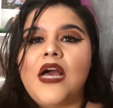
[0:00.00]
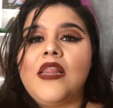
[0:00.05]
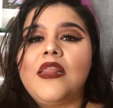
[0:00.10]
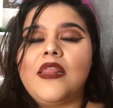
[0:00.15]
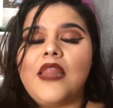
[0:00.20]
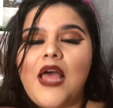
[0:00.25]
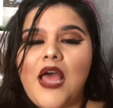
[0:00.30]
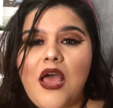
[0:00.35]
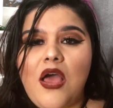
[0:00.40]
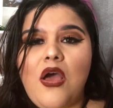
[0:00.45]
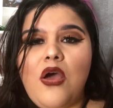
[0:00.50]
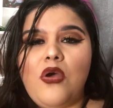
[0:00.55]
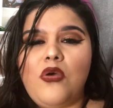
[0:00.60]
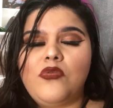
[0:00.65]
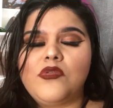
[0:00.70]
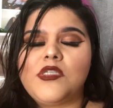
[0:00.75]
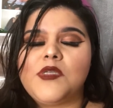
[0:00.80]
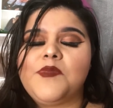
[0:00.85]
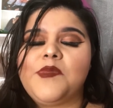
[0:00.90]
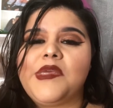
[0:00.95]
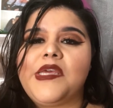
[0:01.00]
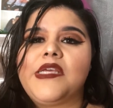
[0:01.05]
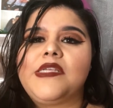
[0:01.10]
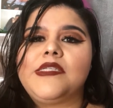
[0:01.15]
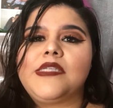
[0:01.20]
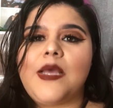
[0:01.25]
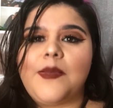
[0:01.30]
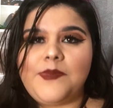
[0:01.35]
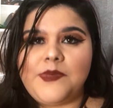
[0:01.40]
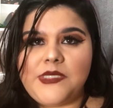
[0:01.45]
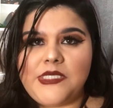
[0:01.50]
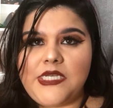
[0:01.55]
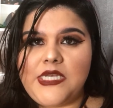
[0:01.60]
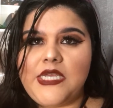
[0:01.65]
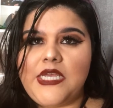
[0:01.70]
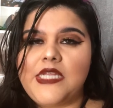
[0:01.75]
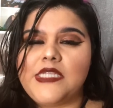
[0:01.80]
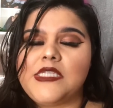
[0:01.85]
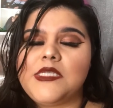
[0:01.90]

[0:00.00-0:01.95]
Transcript: allow to be accepting and